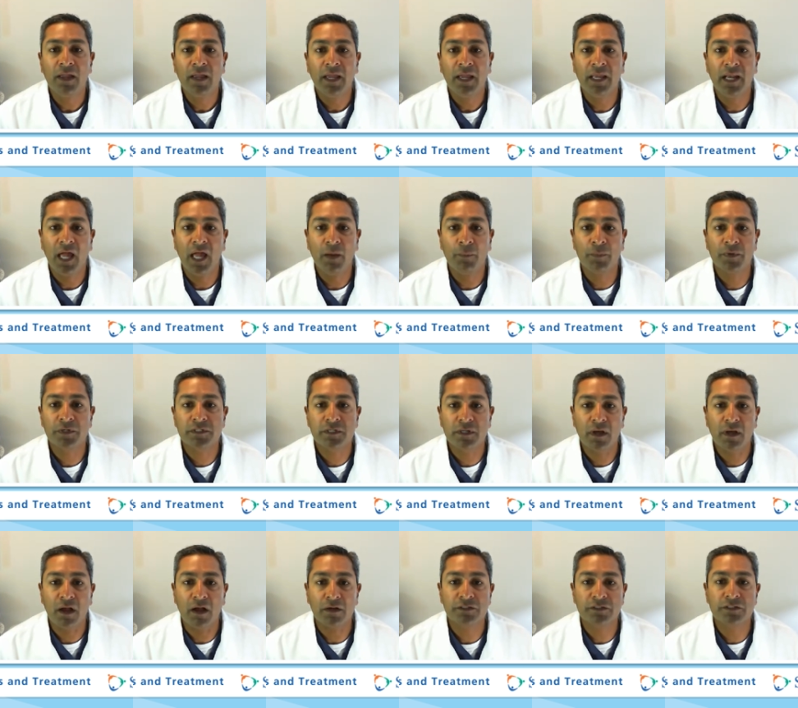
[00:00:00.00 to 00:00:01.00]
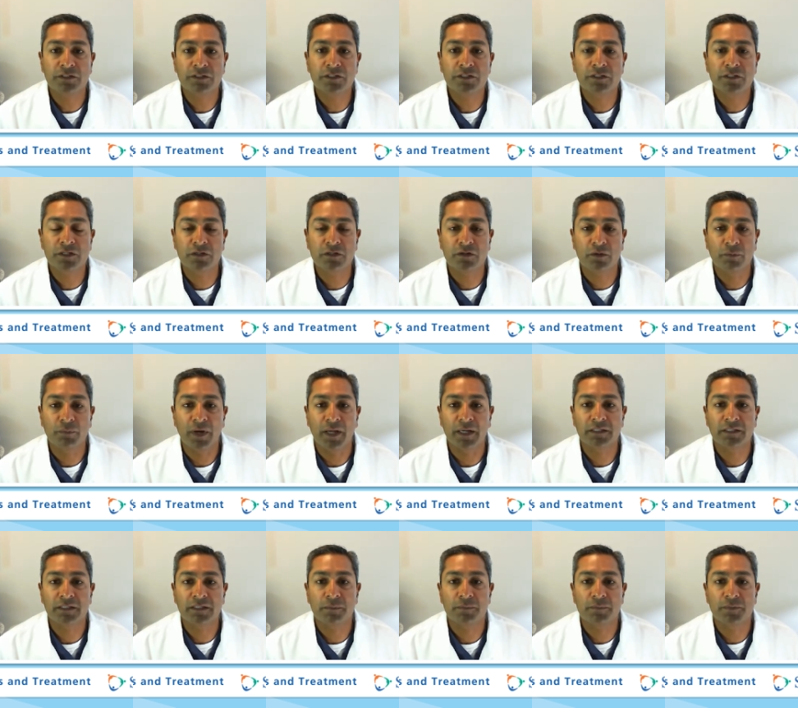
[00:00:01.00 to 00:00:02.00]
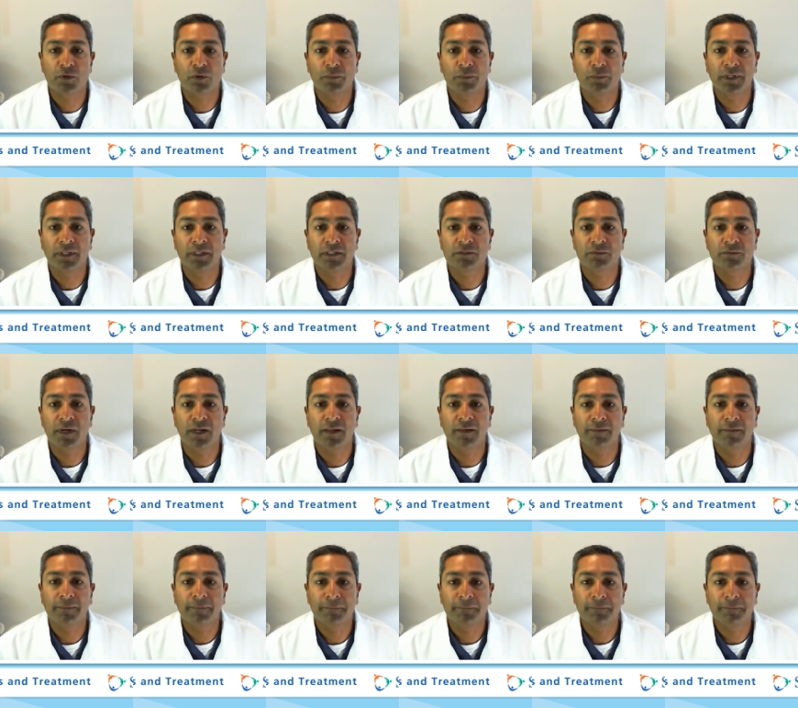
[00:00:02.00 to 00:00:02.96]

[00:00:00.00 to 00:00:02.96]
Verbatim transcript: and how much oxygen your body is absorbing as well.